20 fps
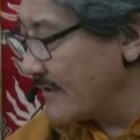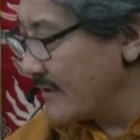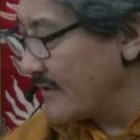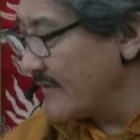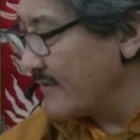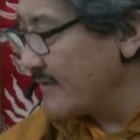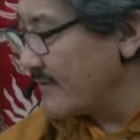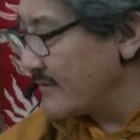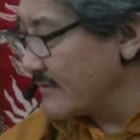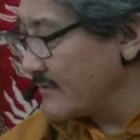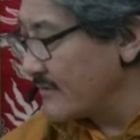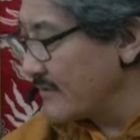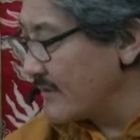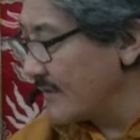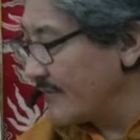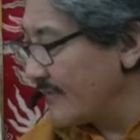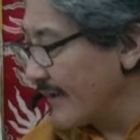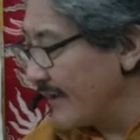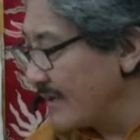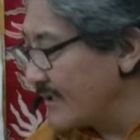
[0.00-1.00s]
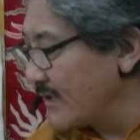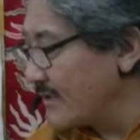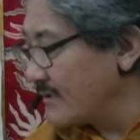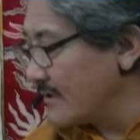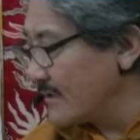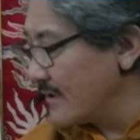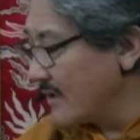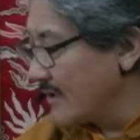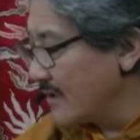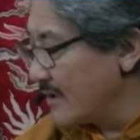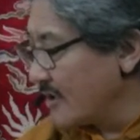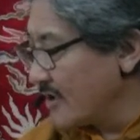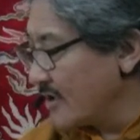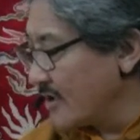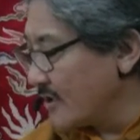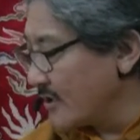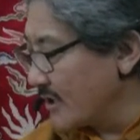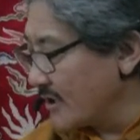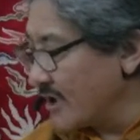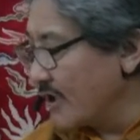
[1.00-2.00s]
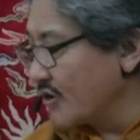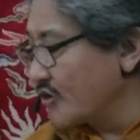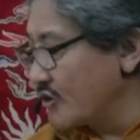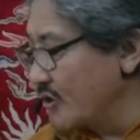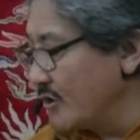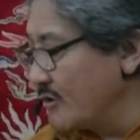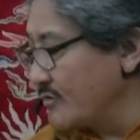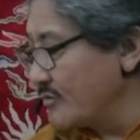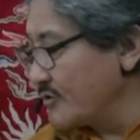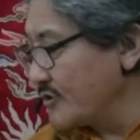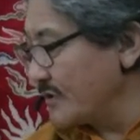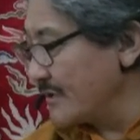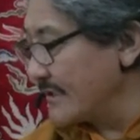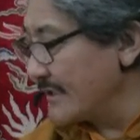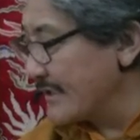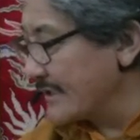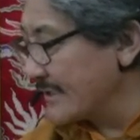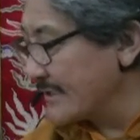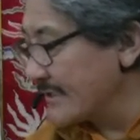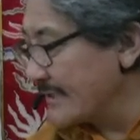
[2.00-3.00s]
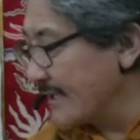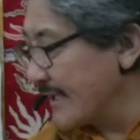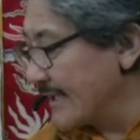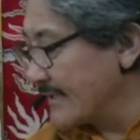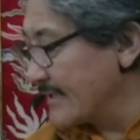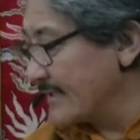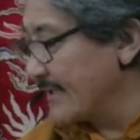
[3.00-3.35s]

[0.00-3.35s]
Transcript: the, the final, the conclusion is that